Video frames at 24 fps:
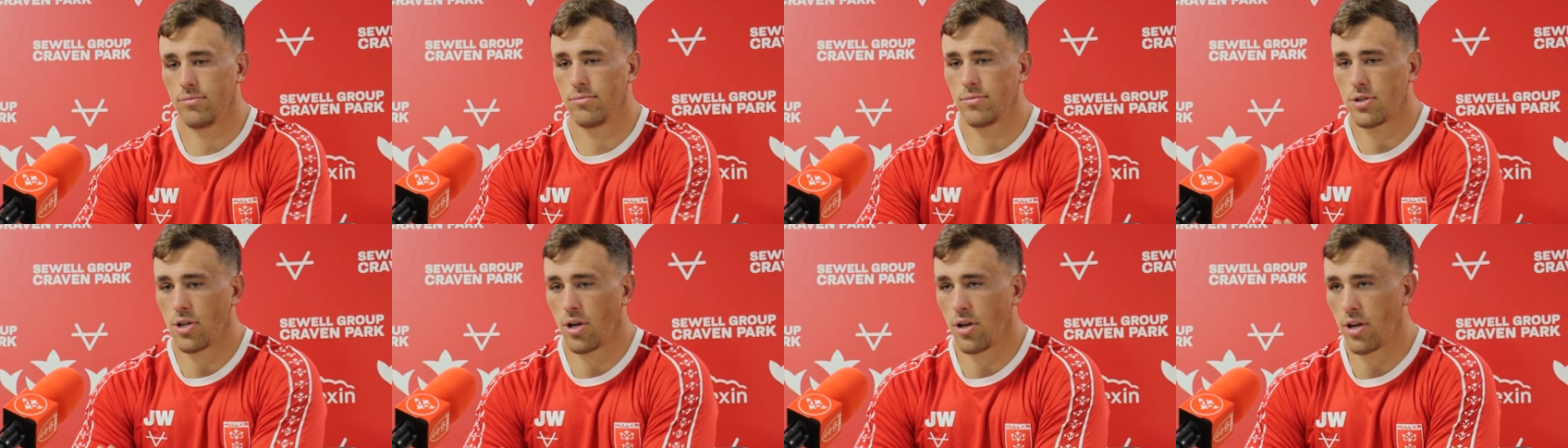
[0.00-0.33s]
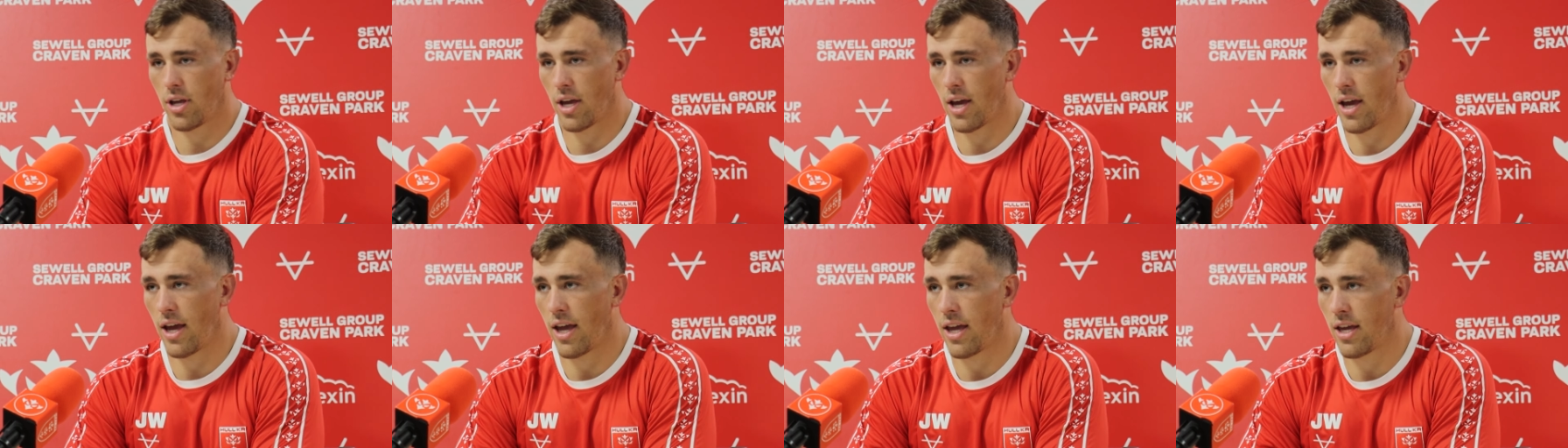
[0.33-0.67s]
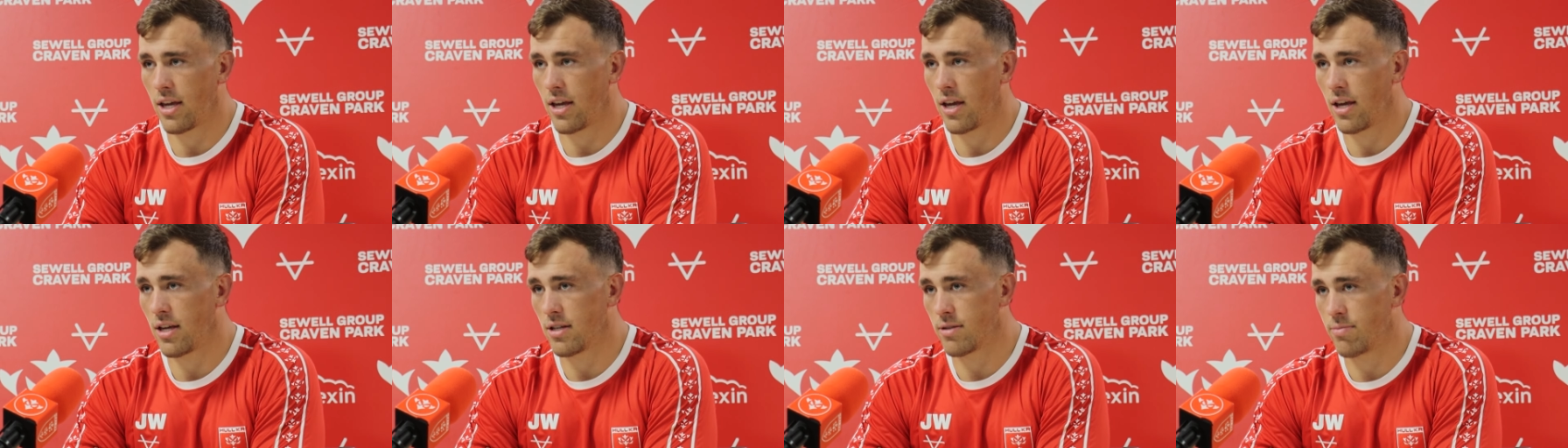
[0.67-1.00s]

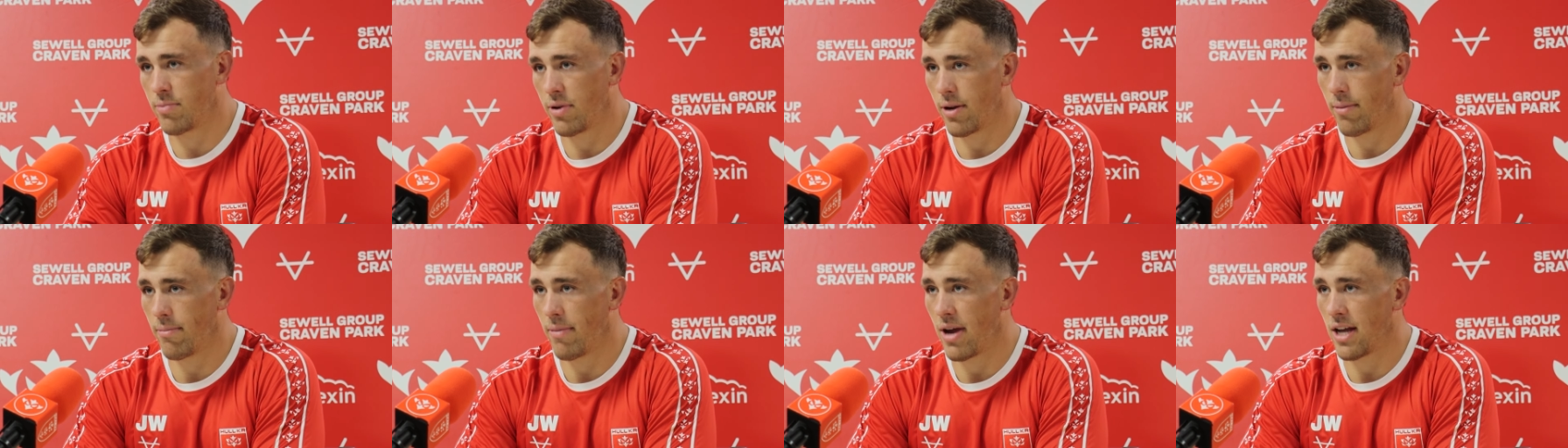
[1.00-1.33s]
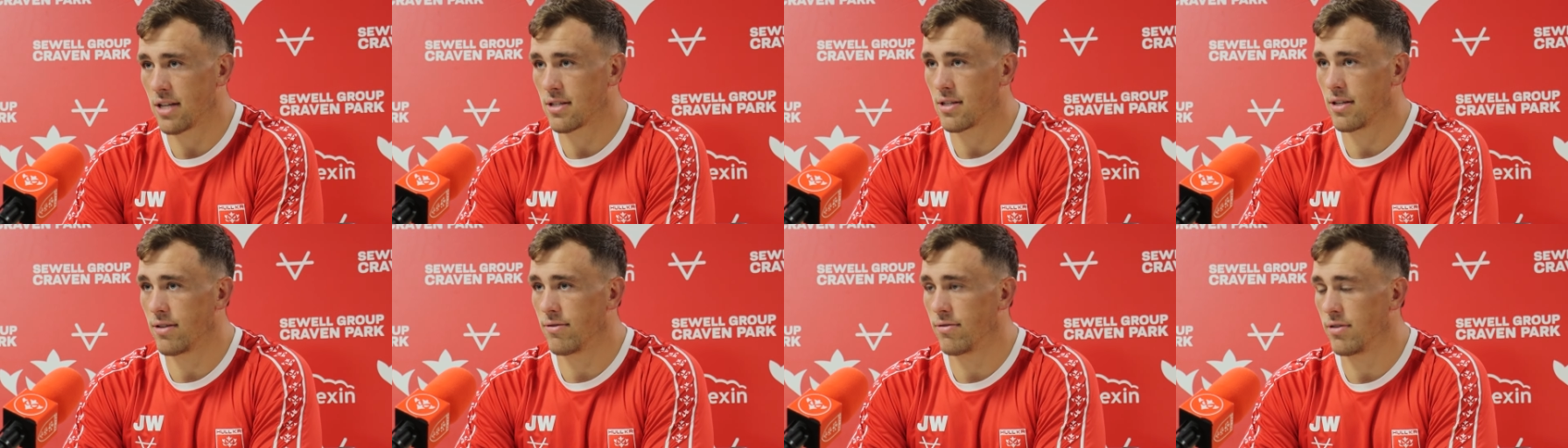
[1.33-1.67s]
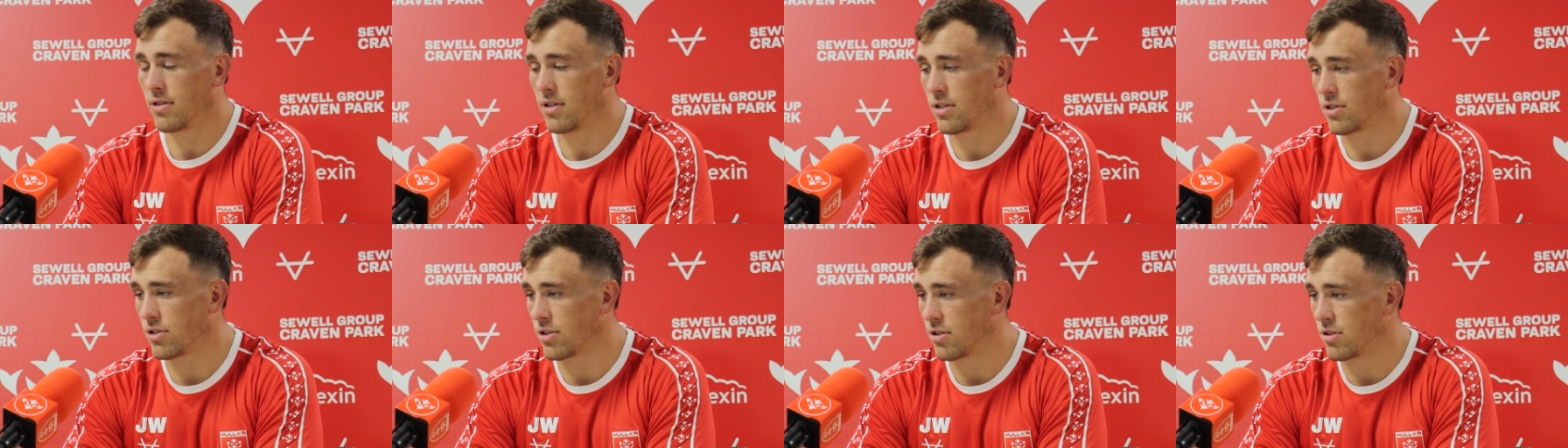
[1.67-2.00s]
He's been a massive
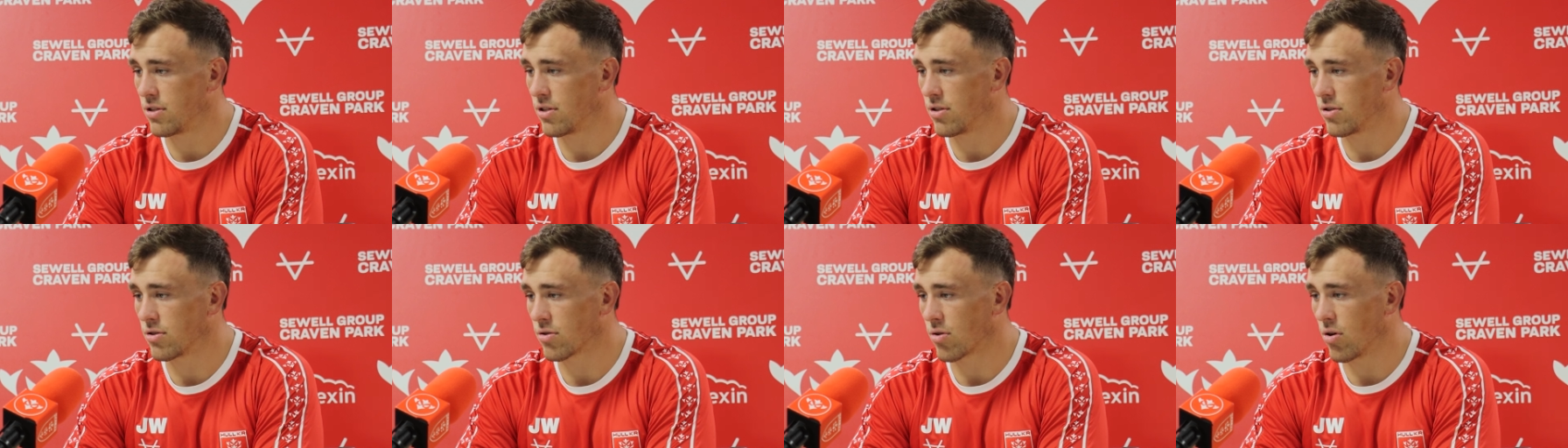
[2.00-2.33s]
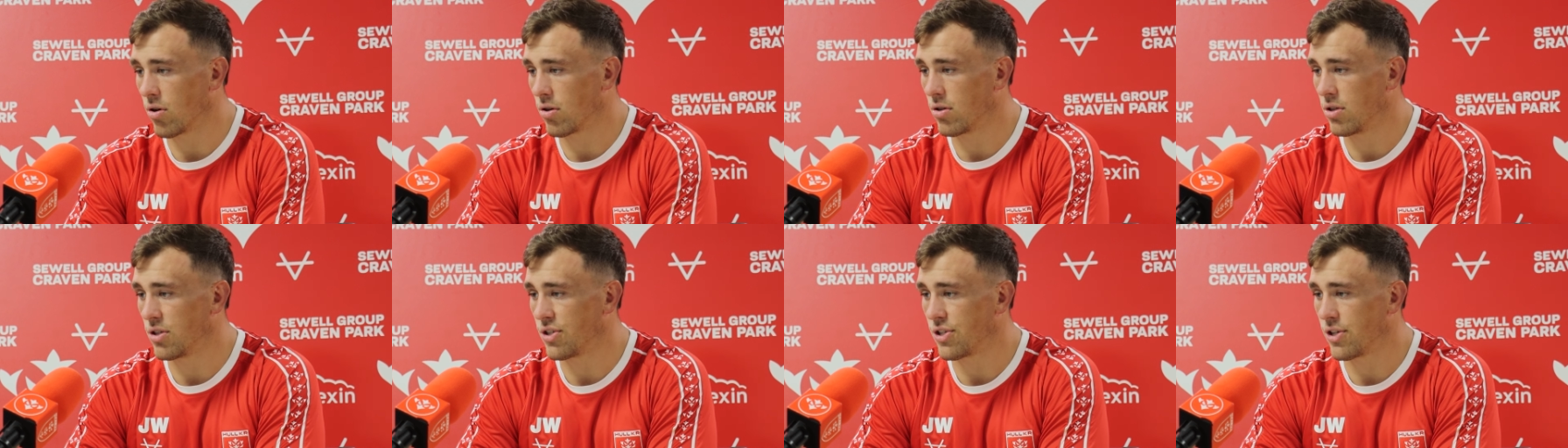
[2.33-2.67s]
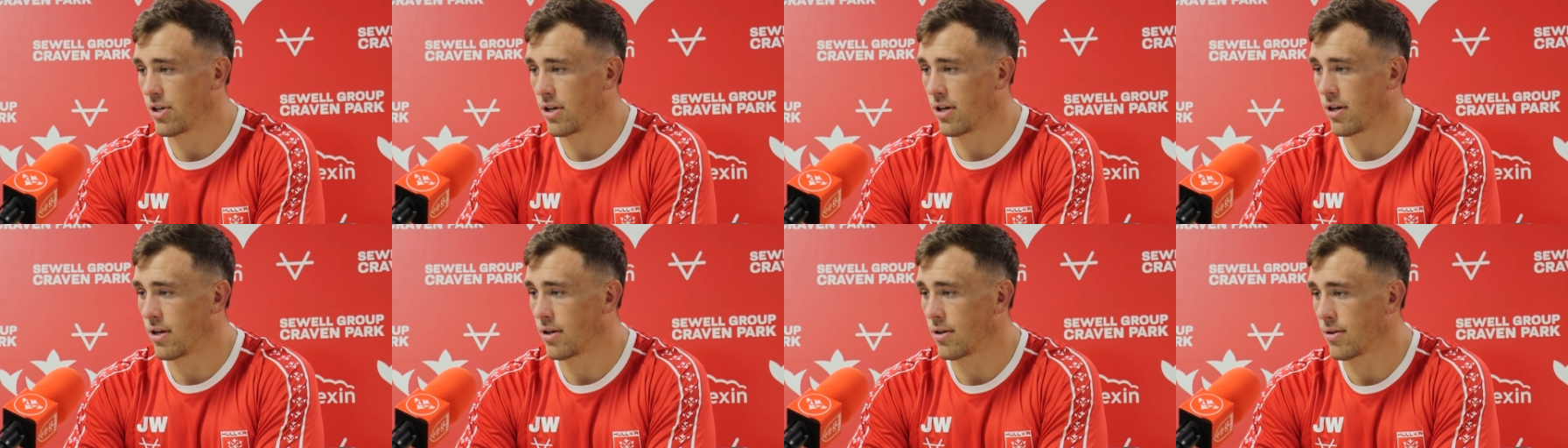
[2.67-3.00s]
addition to the squad this
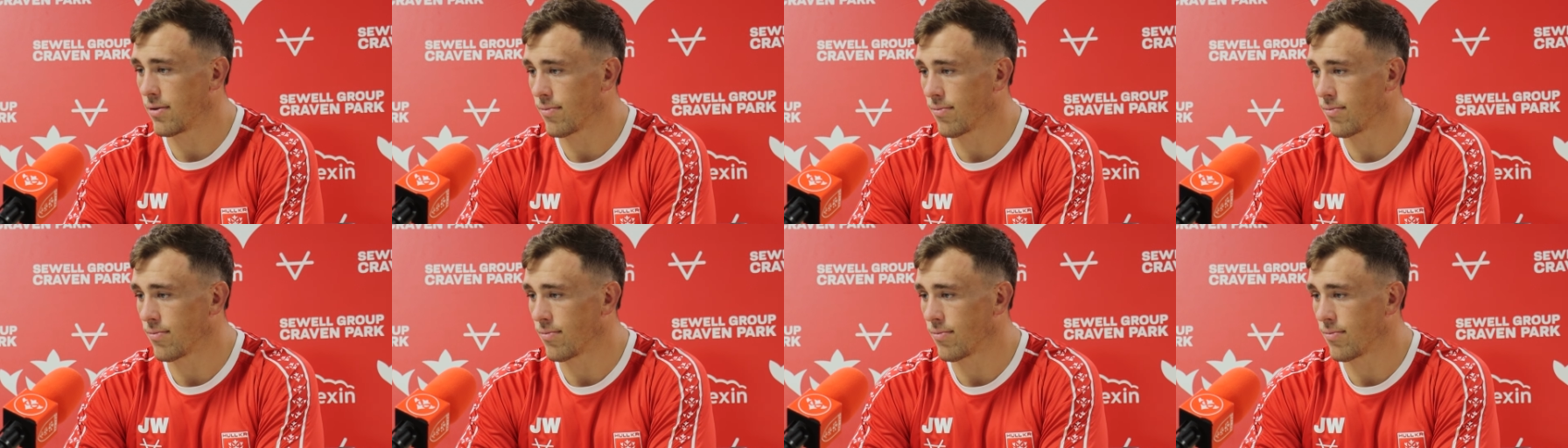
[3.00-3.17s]
year.